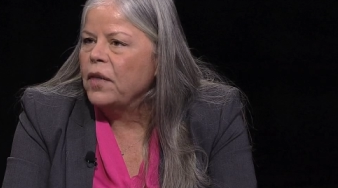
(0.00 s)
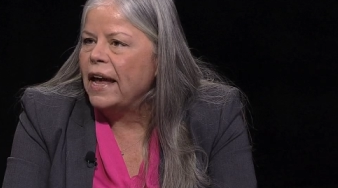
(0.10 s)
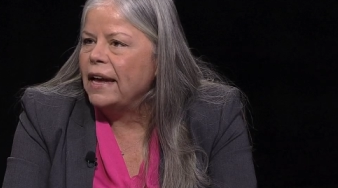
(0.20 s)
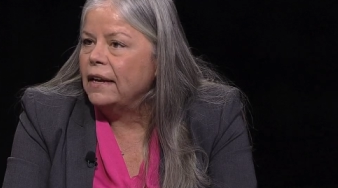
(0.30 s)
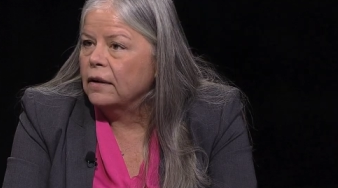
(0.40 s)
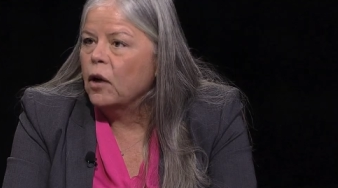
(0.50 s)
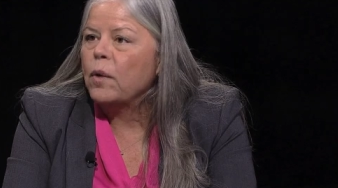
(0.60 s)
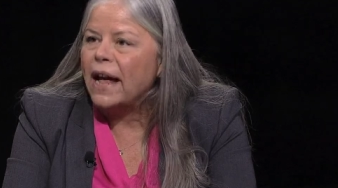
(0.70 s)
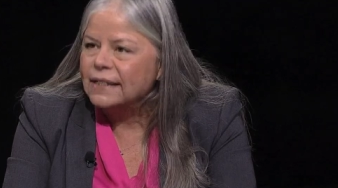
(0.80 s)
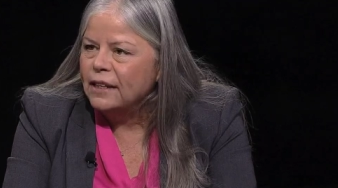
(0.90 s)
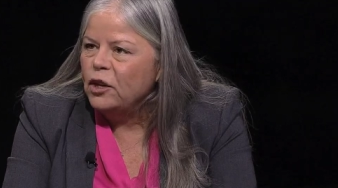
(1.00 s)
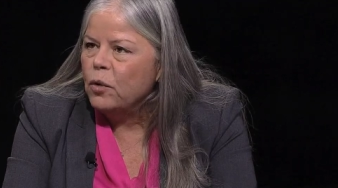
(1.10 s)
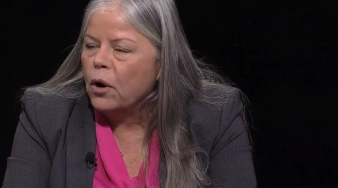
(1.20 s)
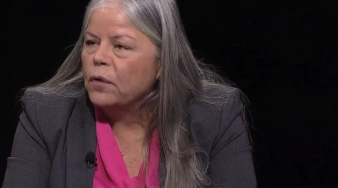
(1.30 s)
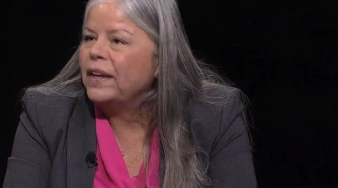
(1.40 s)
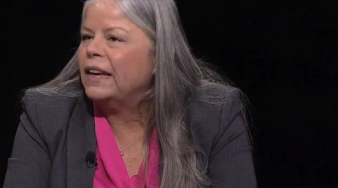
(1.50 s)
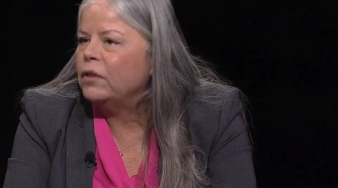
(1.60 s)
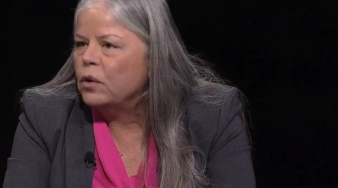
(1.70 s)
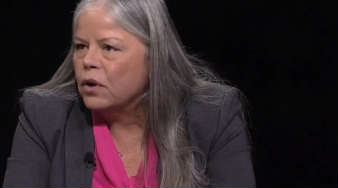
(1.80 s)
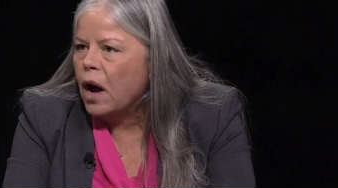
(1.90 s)
they harassing you or are they
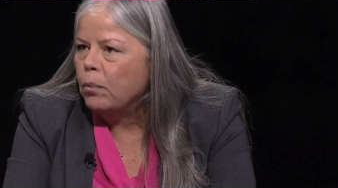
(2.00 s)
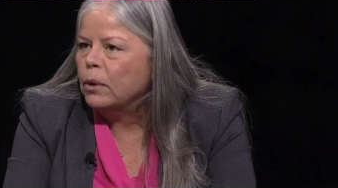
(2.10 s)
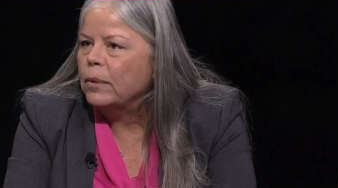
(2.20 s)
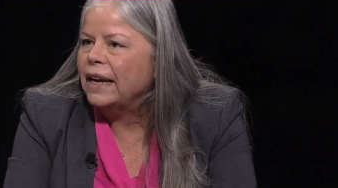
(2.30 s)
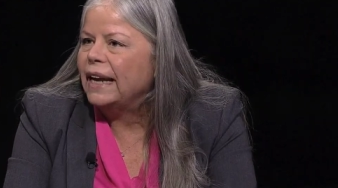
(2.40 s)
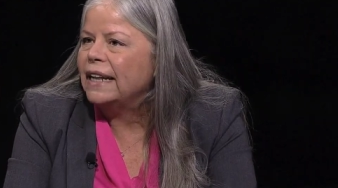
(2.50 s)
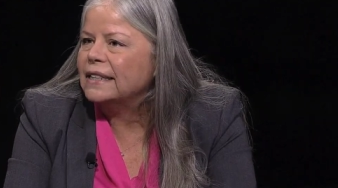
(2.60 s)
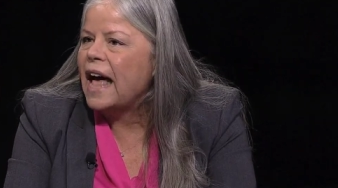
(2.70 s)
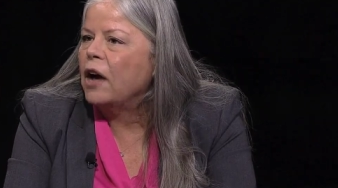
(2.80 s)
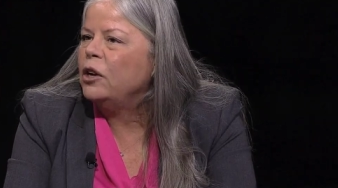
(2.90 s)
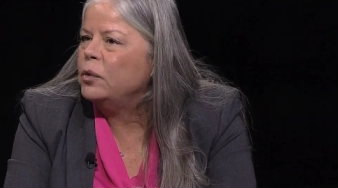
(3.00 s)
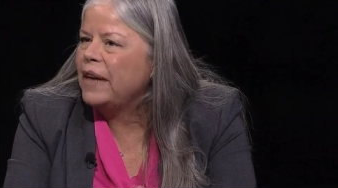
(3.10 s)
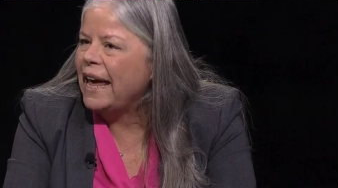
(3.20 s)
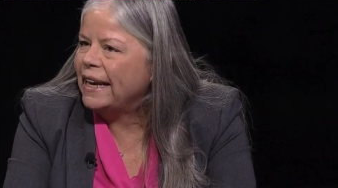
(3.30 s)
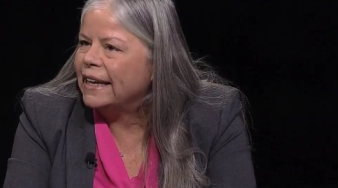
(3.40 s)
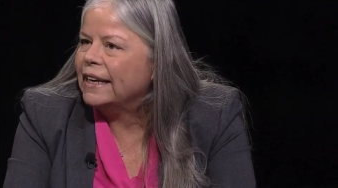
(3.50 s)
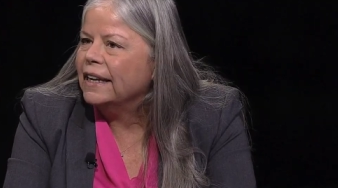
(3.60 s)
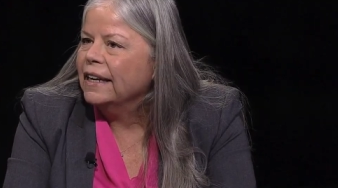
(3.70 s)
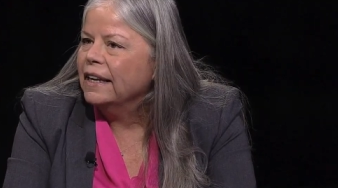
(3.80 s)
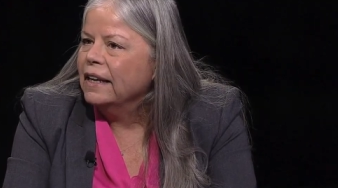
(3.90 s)
giving you a compliment? And it's how you take it.
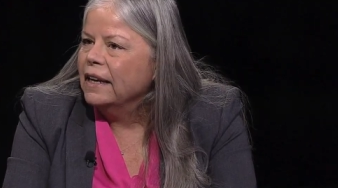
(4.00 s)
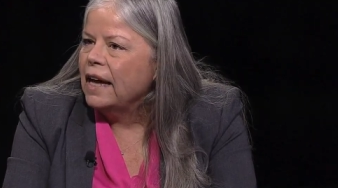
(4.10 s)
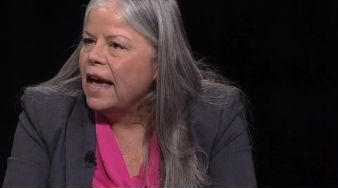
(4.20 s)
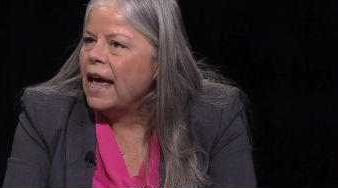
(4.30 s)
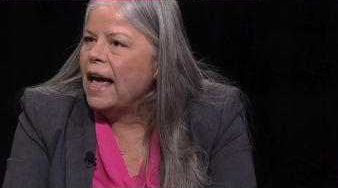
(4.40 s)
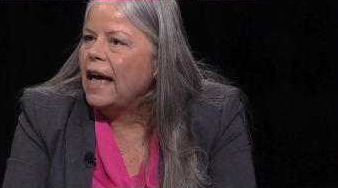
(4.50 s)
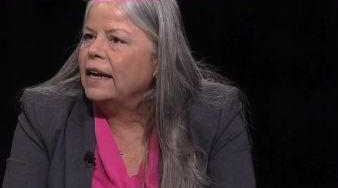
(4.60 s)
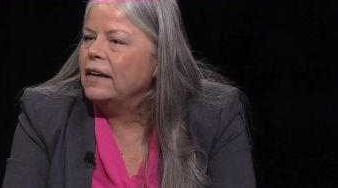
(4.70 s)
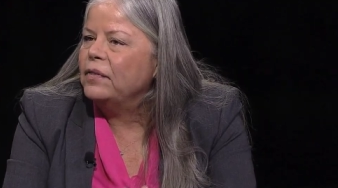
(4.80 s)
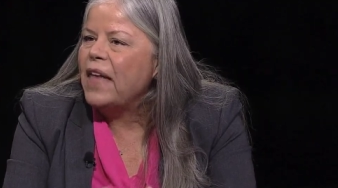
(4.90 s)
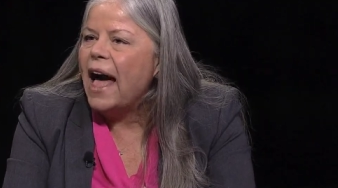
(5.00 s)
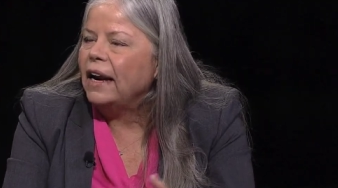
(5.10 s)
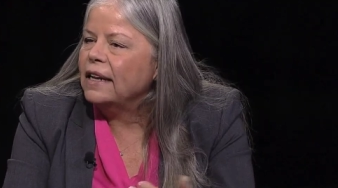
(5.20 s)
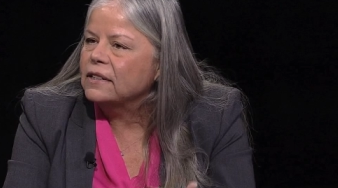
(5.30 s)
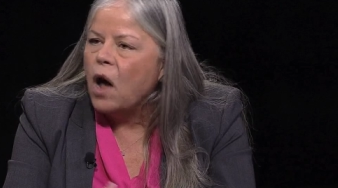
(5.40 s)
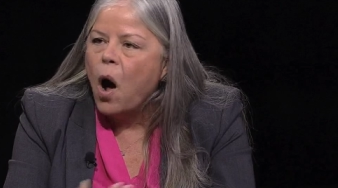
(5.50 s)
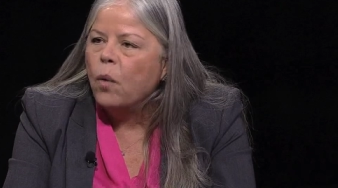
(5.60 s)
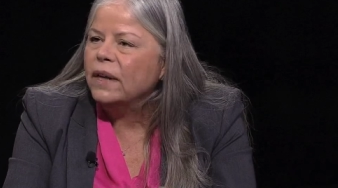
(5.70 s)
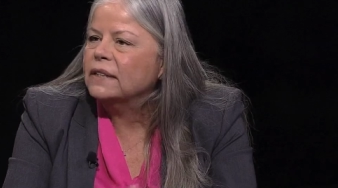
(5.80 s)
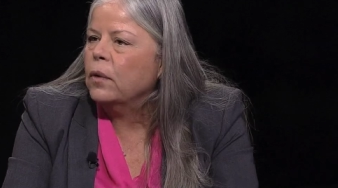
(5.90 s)
Mm-hmm. And that is
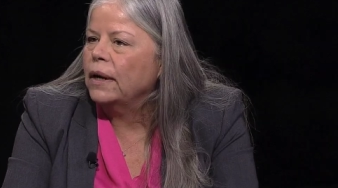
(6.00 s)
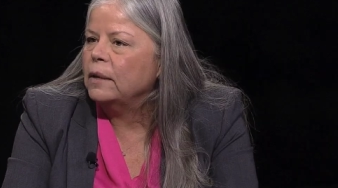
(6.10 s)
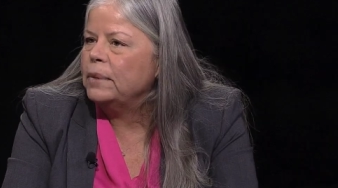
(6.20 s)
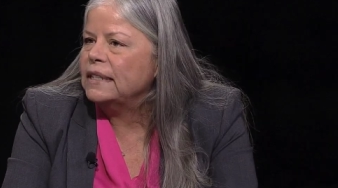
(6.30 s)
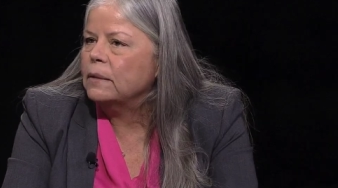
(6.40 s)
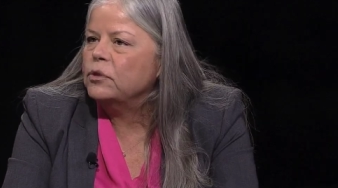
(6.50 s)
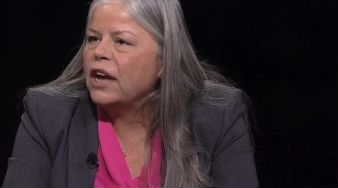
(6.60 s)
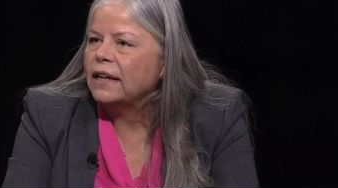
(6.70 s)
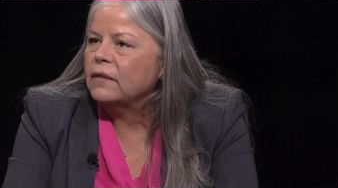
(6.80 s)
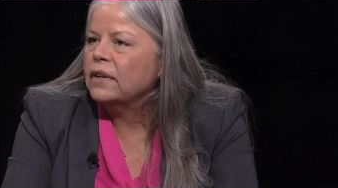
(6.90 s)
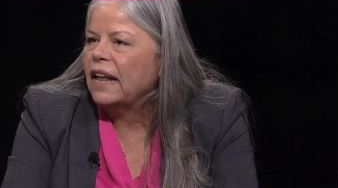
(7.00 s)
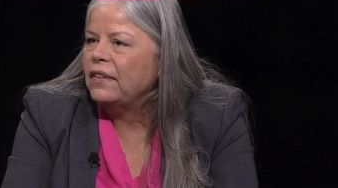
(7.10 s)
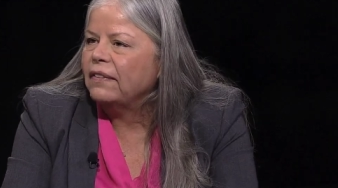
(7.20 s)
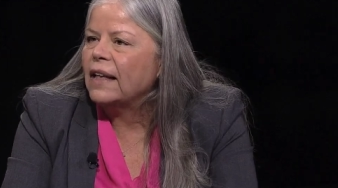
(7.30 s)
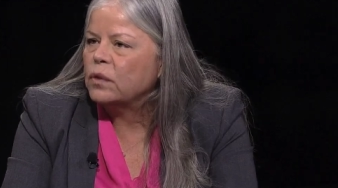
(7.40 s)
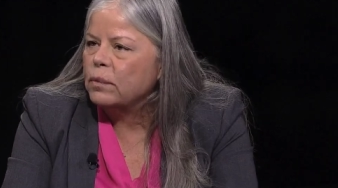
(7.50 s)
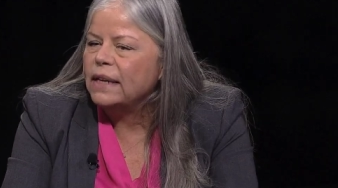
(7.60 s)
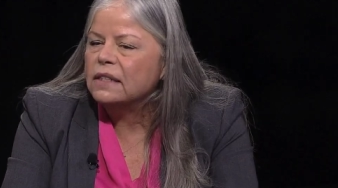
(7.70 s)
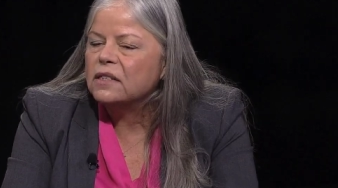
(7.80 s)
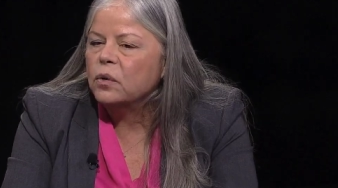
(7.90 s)
always going to be subjective, and I think that's what
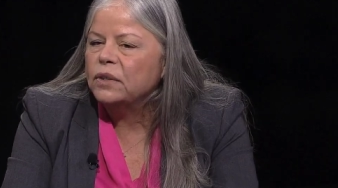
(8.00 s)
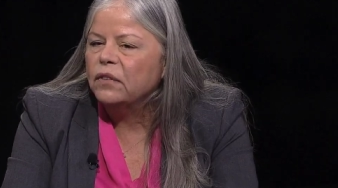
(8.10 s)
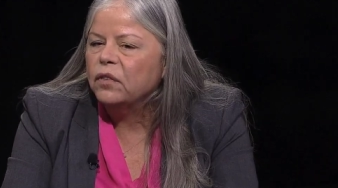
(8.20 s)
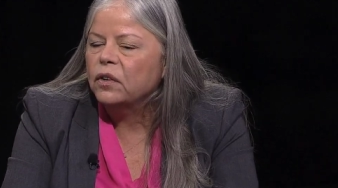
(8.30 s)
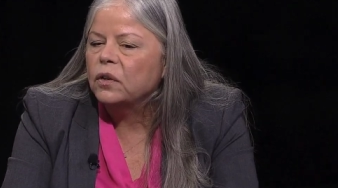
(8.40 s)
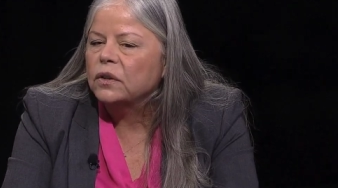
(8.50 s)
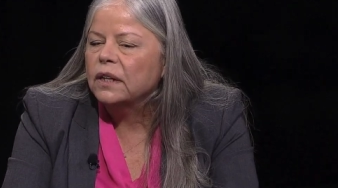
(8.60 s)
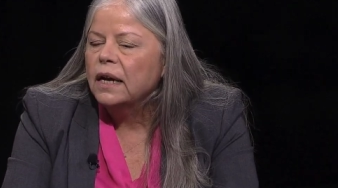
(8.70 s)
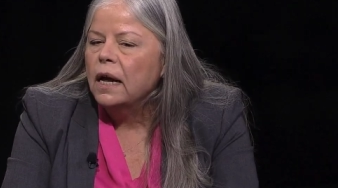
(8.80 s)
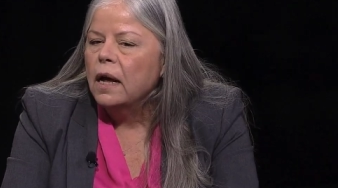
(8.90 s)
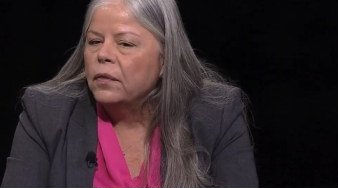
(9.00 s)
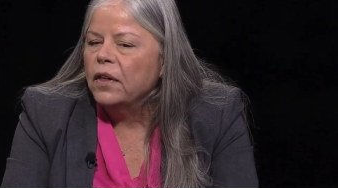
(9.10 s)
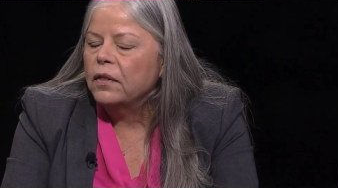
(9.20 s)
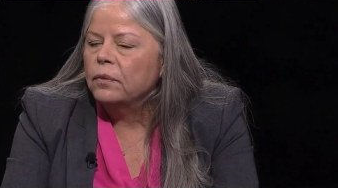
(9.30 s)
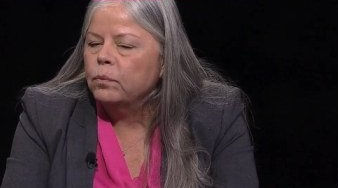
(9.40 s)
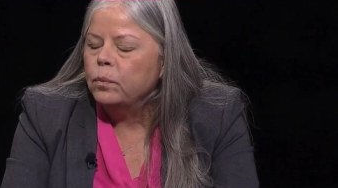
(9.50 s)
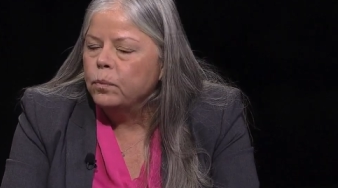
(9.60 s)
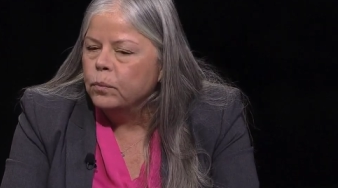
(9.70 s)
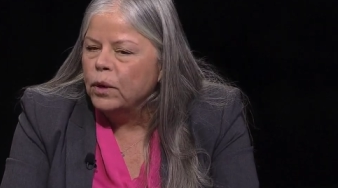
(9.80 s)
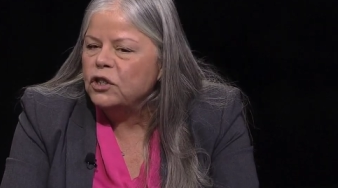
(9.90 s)
makes it so difficult. The,
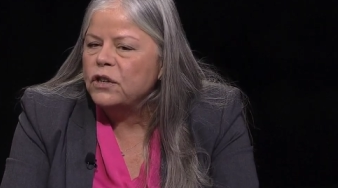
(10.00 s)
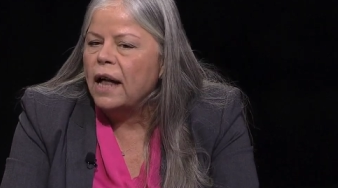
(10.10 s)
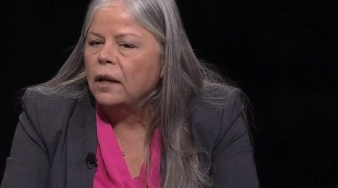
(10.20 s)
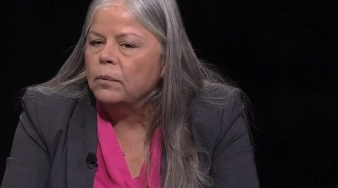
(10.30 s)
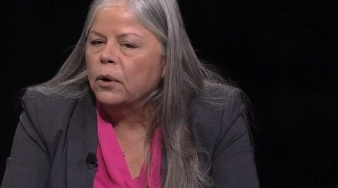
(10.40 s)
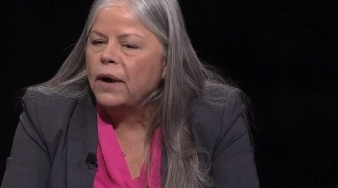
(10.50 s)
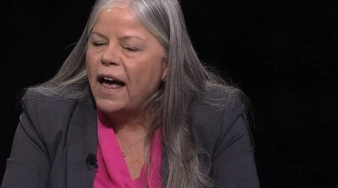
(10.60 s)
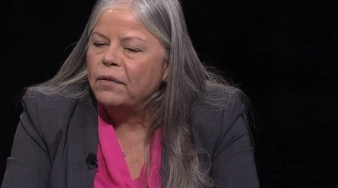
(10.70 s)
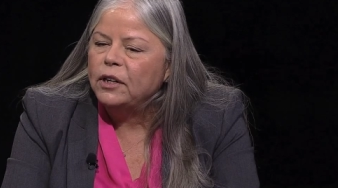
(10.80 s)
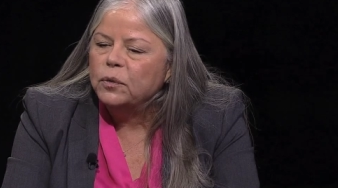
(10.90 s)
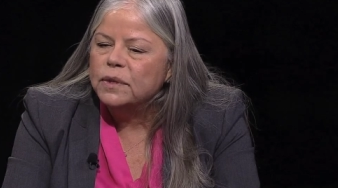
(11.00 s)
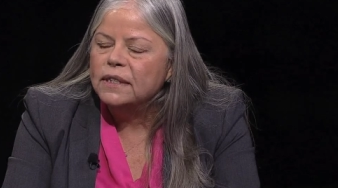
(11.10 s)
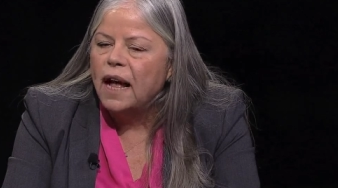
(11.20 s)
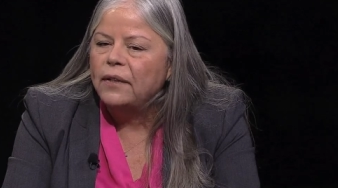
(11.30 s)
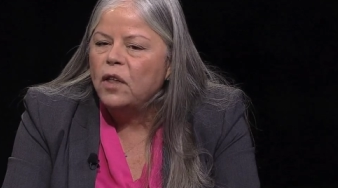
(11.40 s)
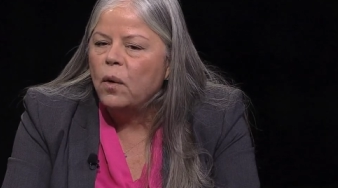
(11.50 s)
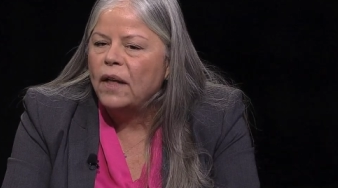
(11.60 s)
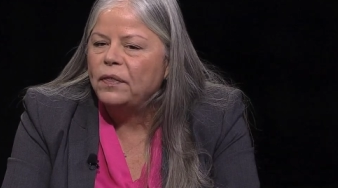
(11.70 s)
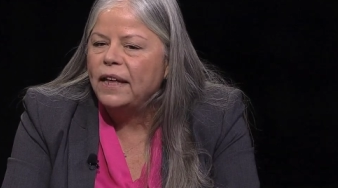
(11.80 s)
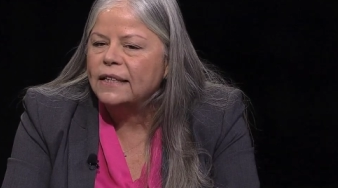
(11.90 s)
Richard Ellenberg having to resign, though,
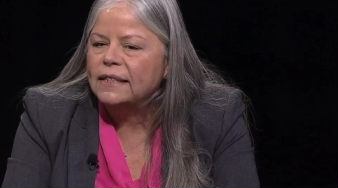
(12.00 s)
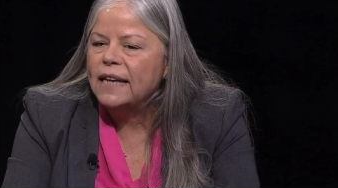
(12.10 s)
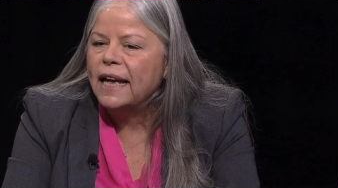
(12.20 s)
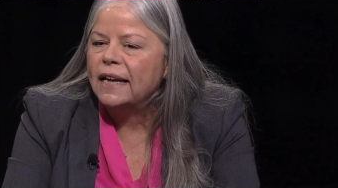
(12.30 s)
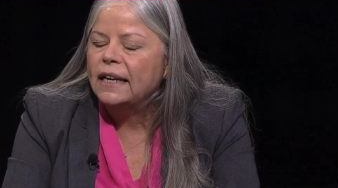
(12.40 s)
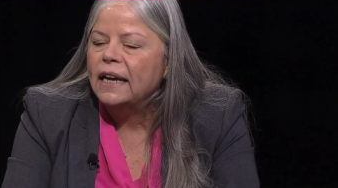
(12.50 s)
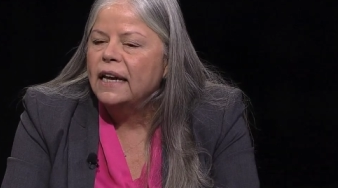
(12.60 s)
I think said,